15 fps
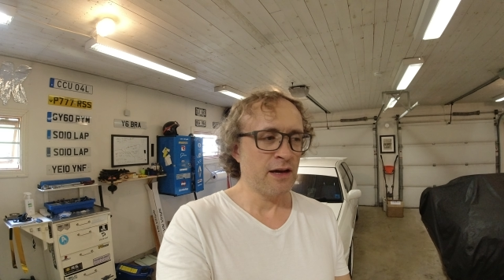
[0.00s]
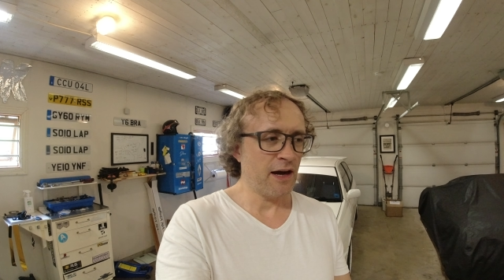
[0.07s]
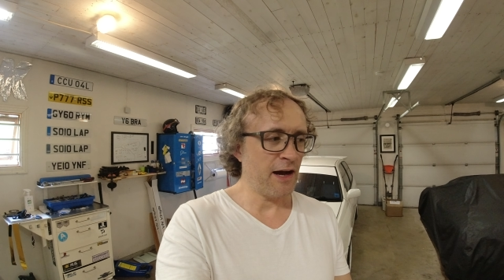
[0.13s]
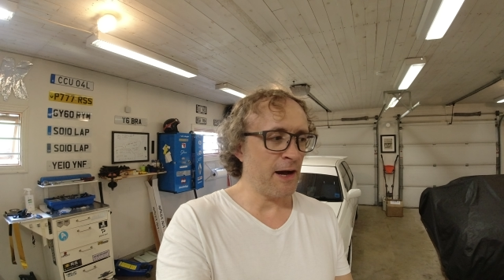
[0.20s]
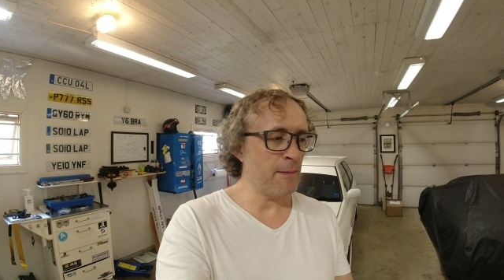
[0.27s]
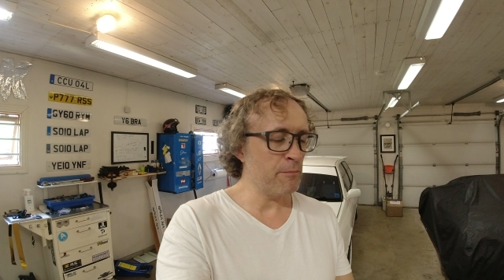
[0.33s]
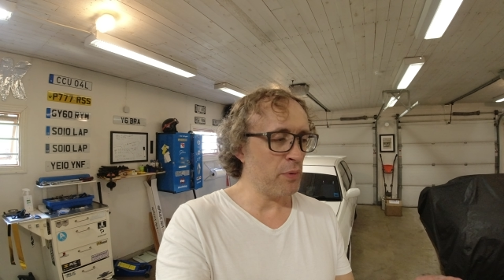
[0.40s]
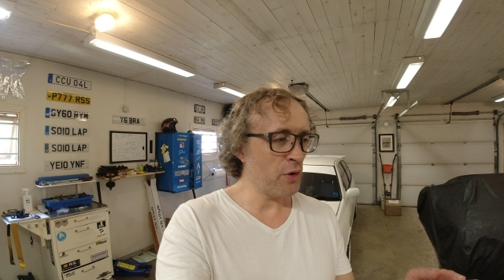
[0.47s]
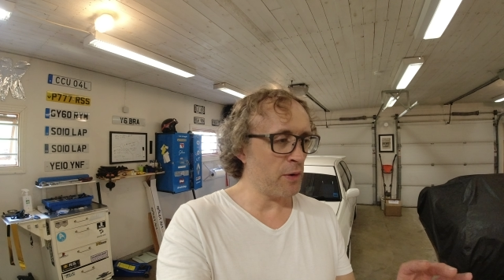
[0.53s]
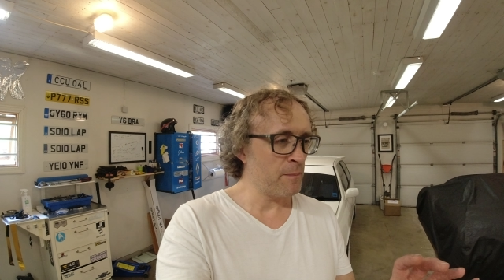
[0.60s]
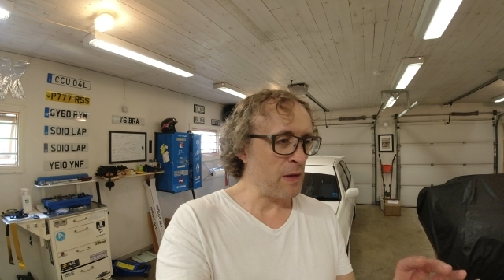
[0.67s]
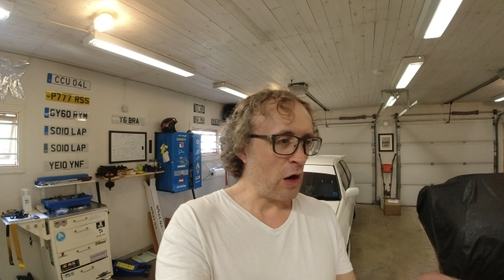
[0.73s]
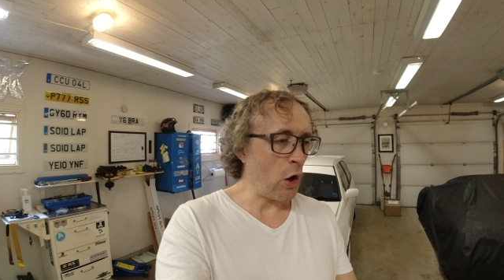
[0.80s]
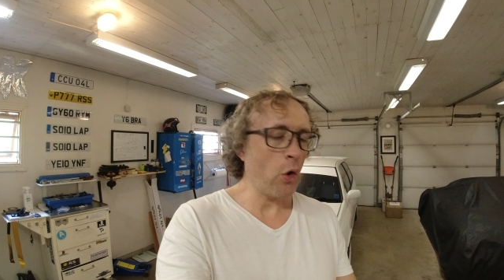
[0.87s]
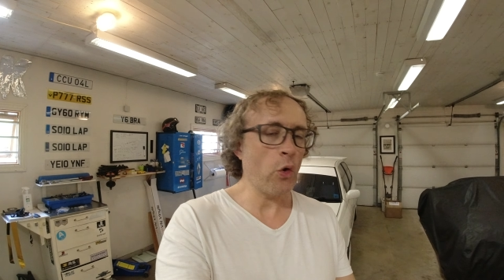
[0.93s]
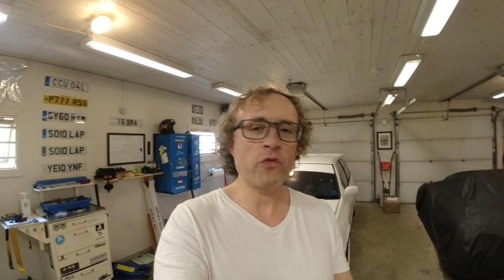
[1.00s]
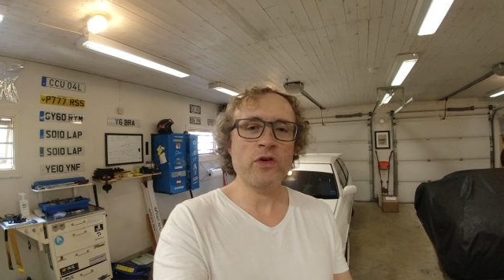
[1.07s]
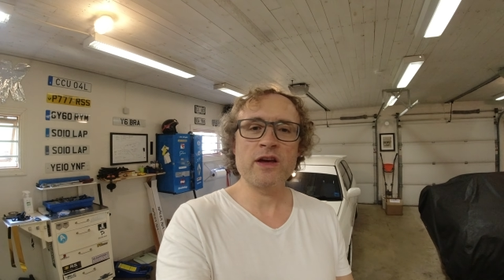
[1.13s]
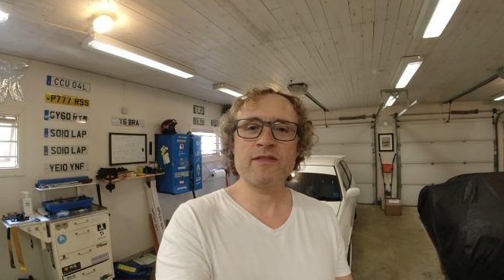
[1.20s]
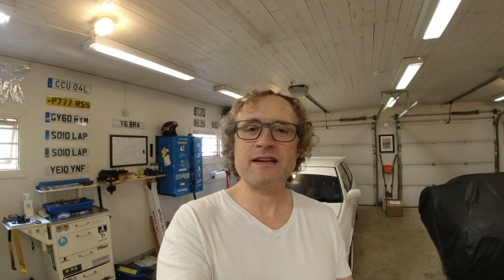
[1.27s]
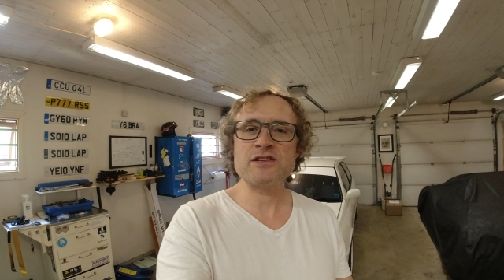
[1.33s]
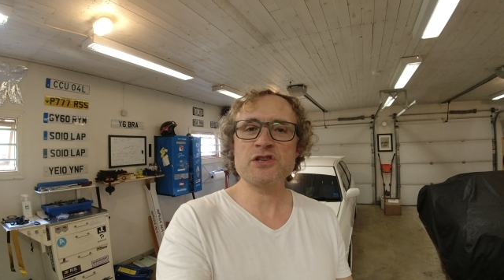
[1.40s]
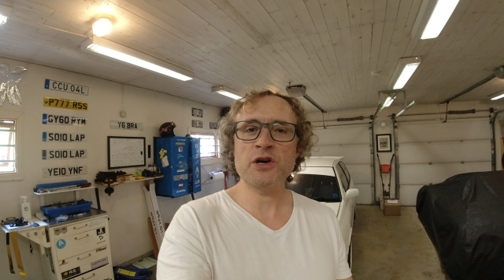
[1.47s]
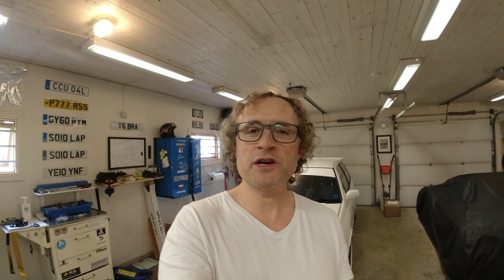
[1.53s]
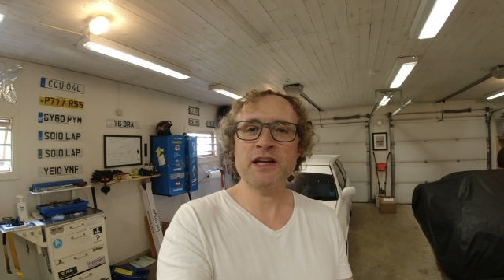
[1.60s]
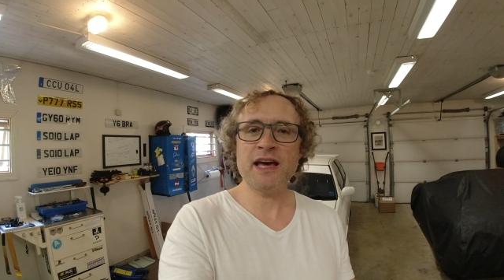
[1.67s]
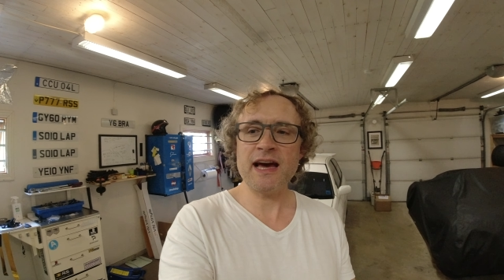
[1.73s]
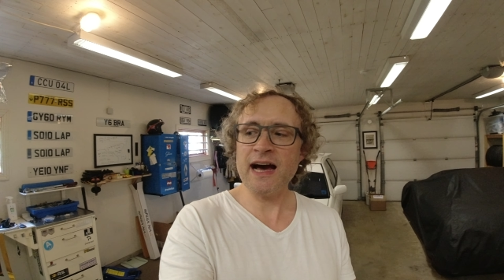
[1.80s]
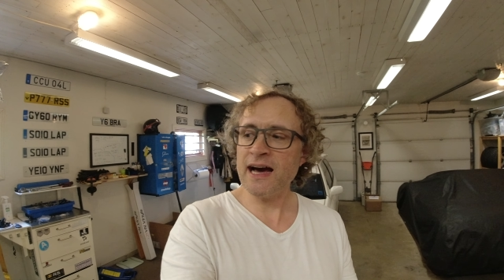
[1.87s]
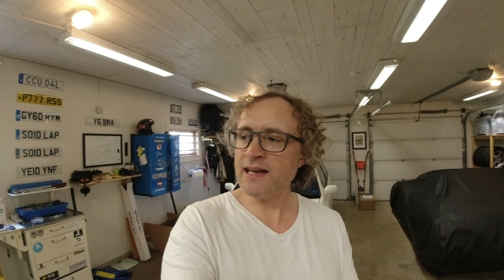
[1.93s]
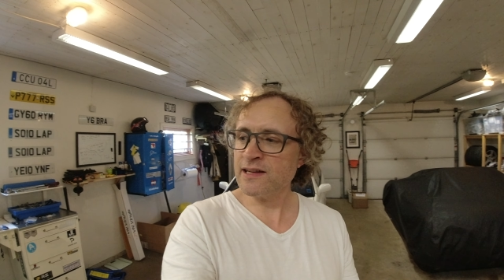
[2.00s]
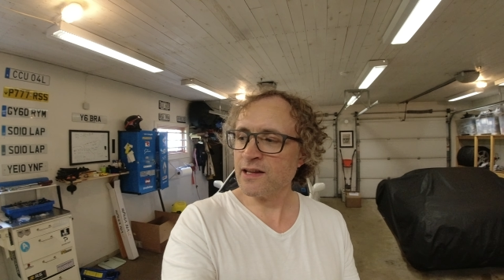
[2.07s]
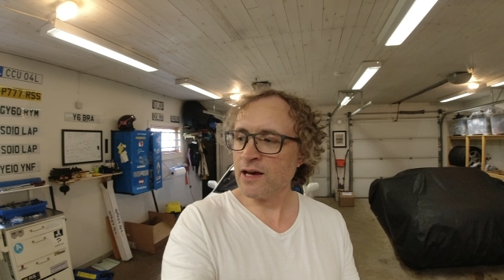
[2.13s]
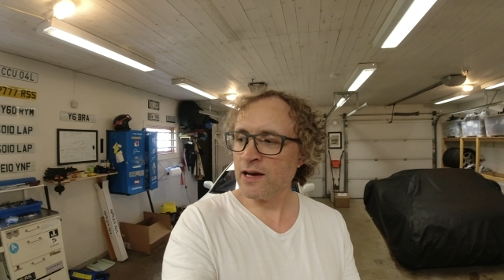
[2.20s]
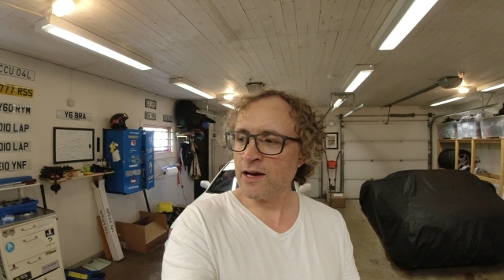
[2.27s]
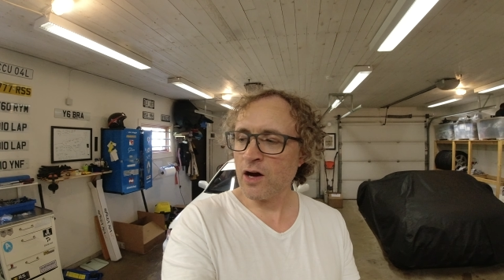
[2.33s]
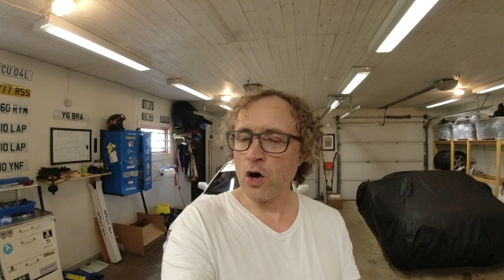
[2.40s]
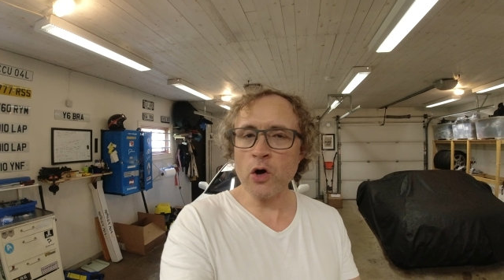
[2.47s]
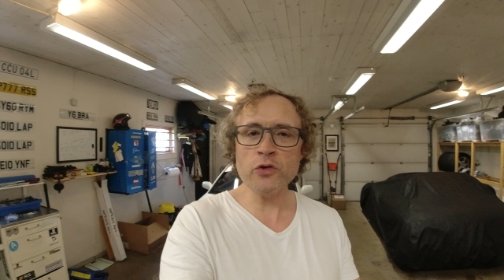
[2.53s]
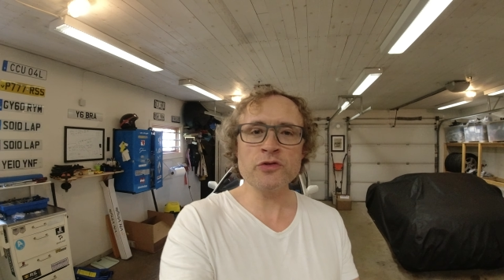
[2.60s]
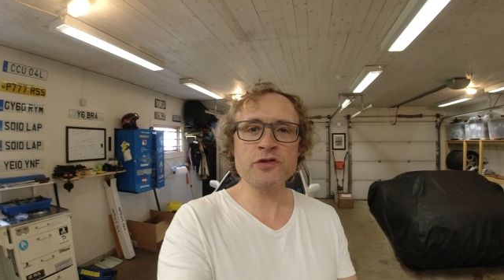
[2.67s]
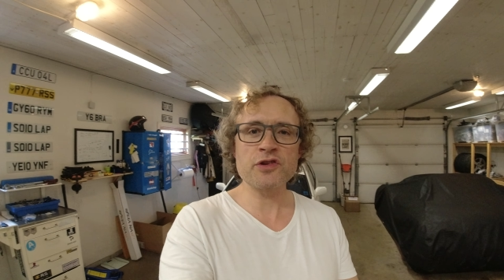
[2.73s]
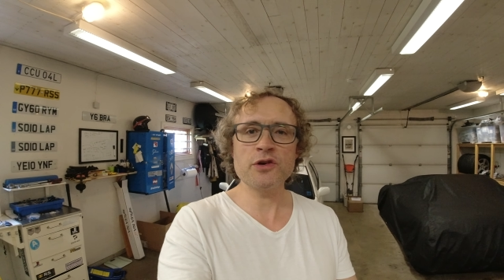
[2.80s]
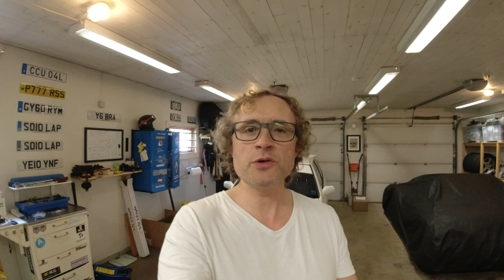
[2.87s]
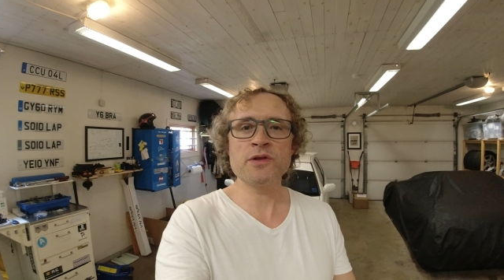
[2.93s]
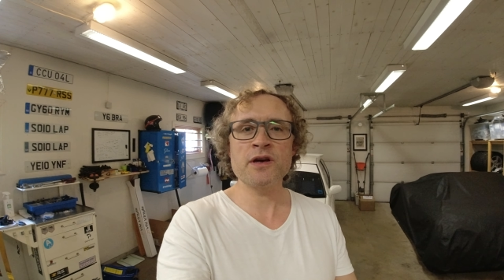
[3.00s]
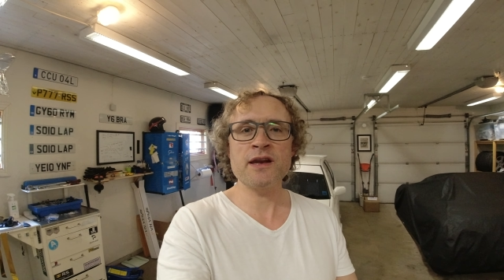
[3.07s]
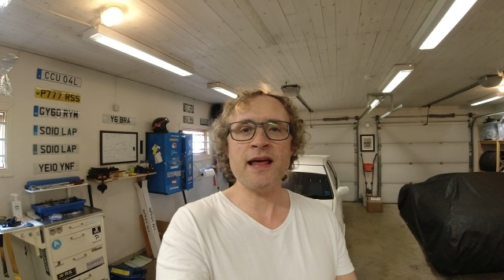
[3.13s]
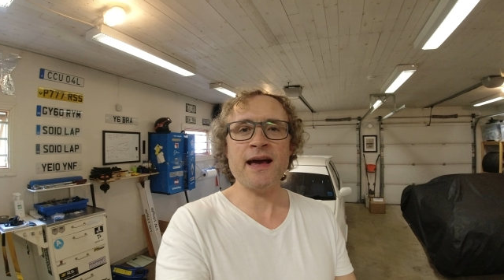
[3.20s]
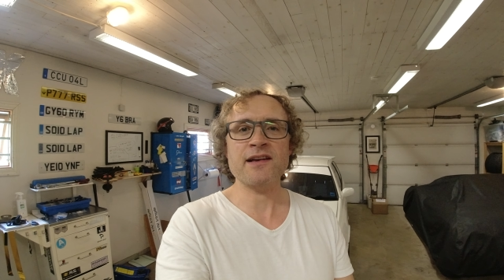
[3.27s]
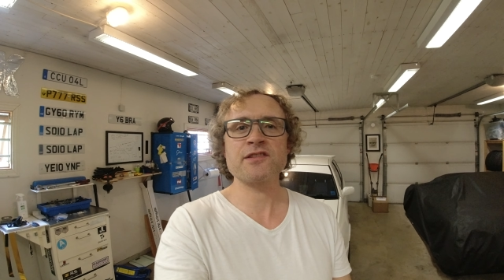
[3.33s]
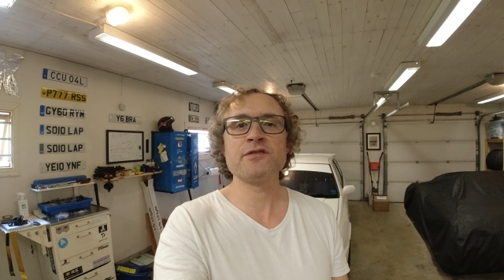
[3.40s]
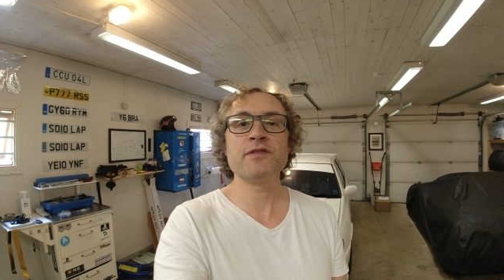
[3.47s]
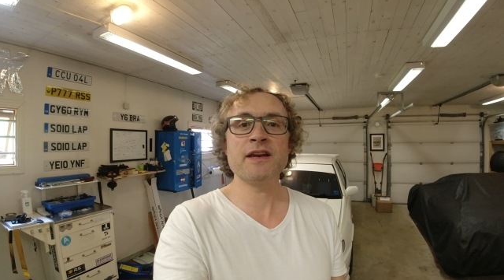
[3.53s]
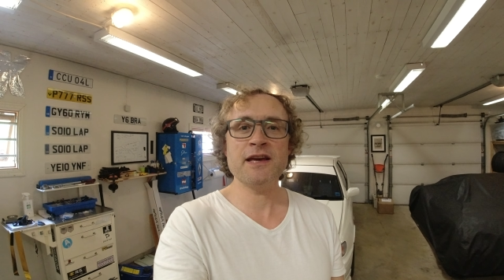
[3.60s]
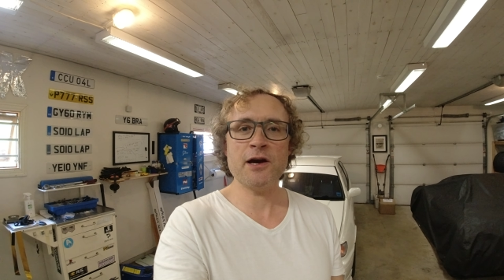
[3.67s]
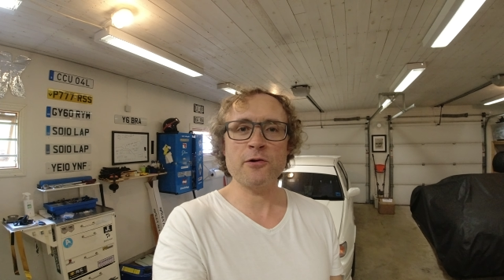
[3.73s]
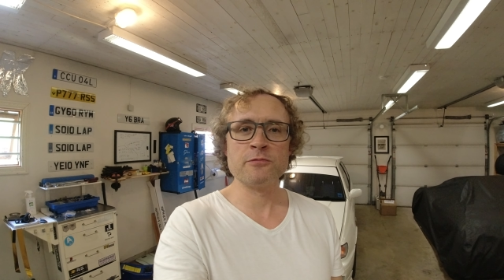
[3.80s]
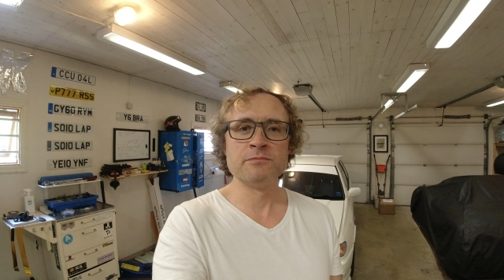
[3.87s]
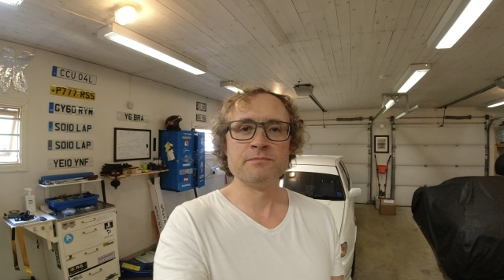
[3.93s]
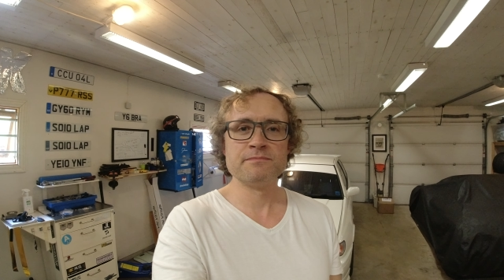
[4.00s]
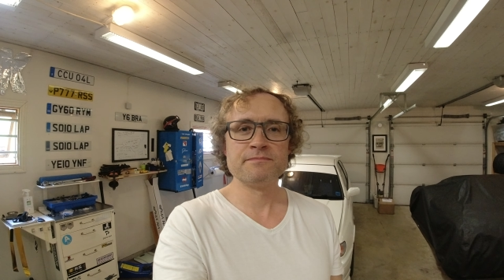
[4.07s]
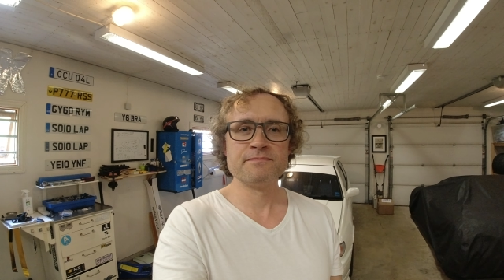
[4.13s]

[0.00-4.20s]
but hopefully you've enjoyed it, and on to the next video.